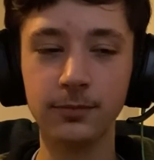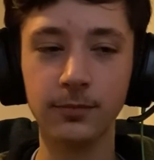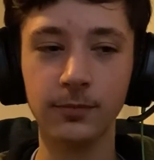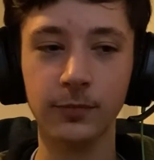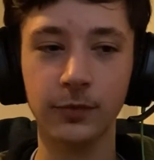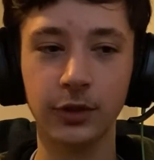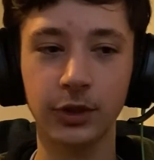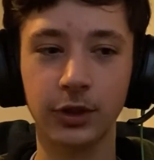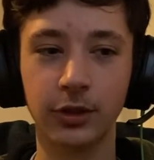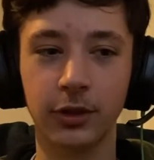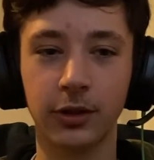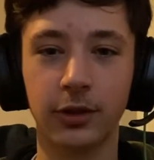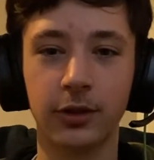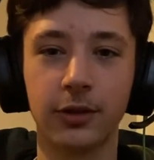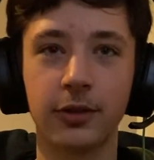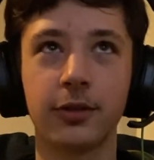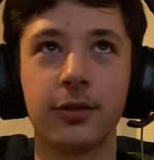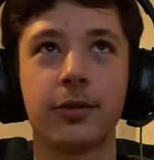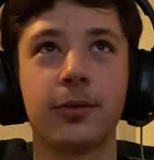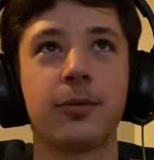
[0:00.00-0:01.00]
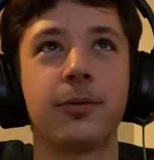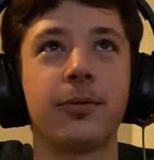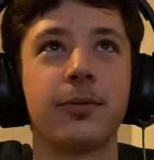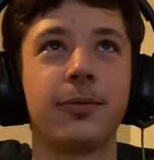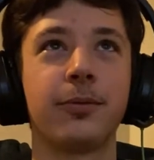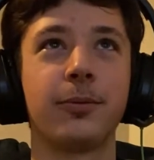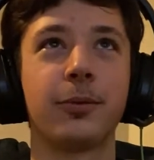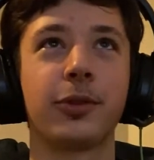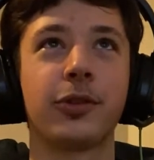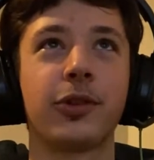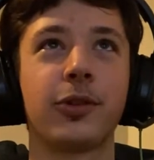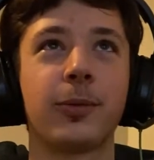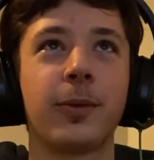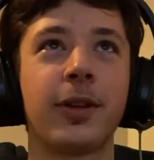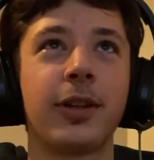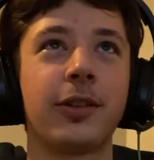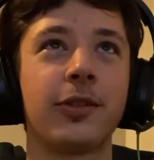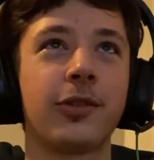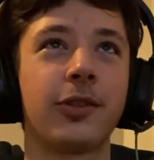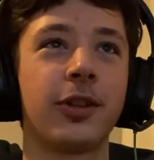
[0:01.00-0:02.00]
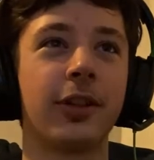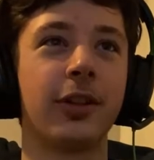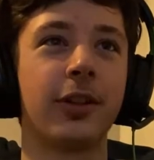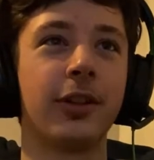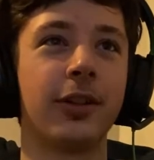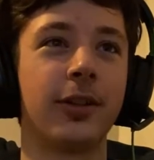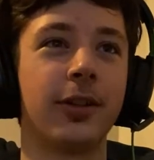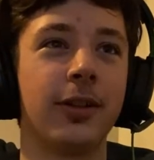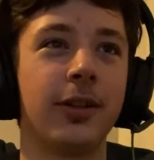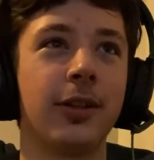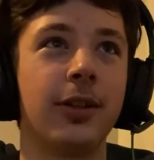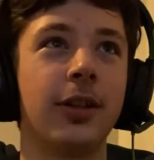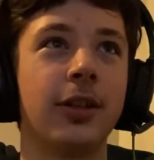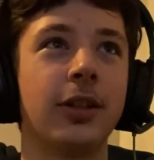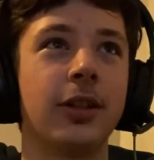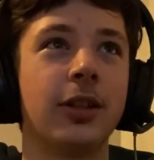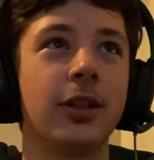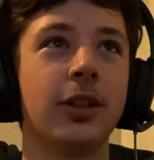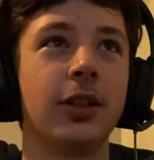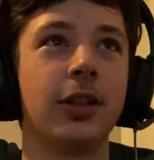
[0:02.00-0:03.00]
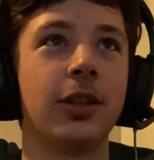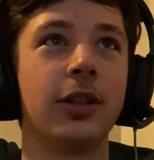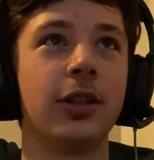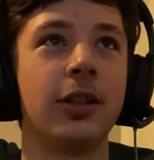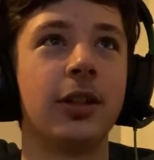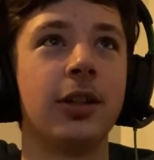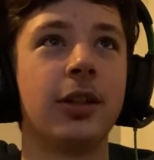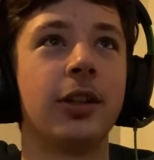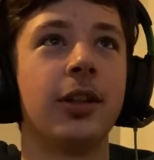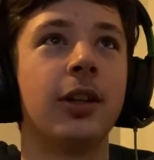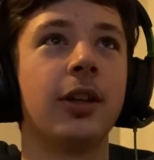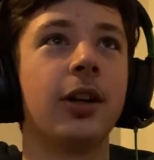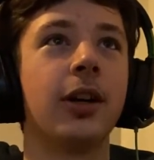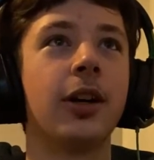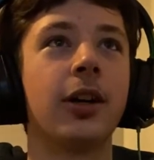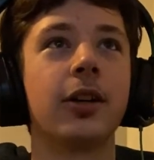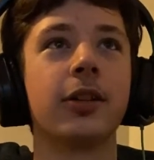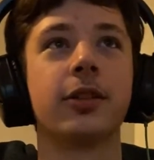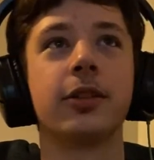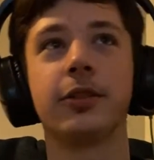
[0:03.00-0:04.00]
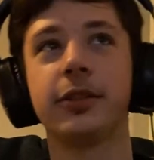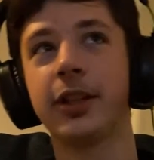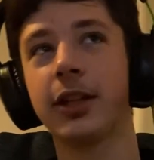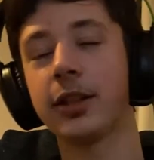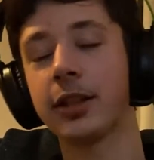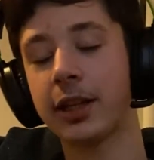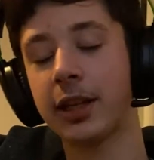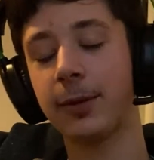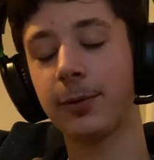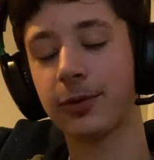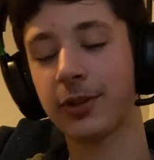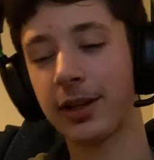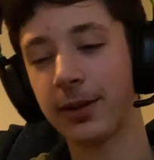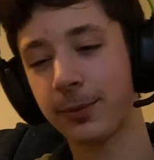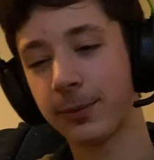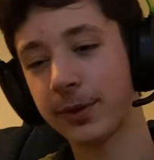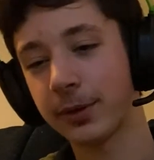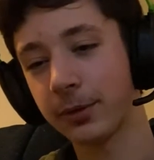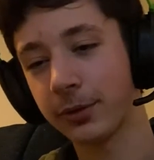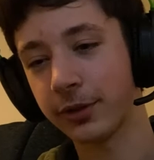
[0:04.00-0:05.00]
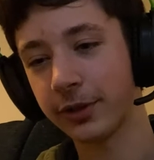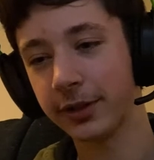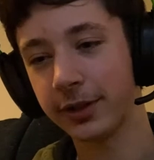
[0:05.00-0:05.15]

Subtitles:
you got what's his face the Keith Stanfield